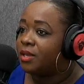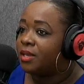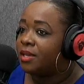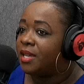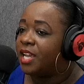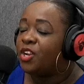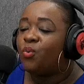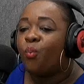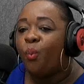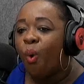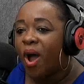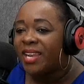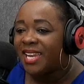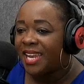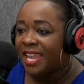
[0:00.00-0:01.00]
in
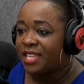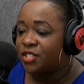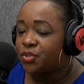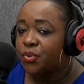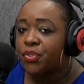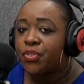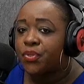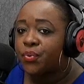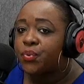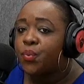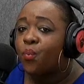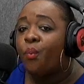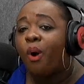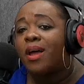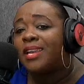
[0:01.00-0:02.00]
one lens or through
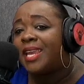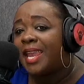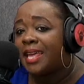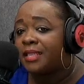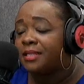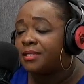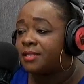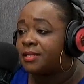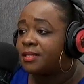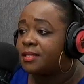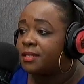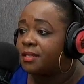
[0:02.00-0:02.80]
one lens.